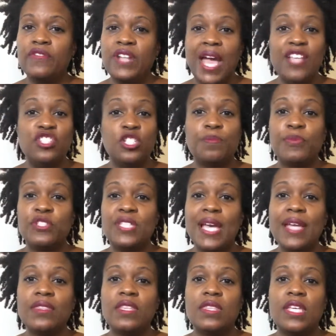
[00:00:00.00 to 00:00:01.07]
Not just
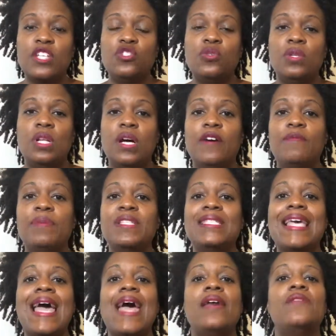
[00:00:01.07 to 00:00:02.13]
protect the things you love, but
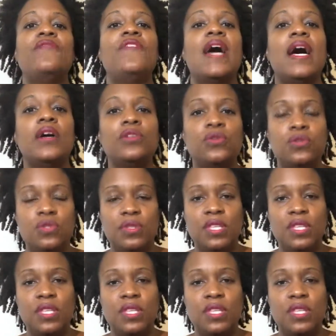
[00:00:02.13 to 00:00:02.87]
to add value to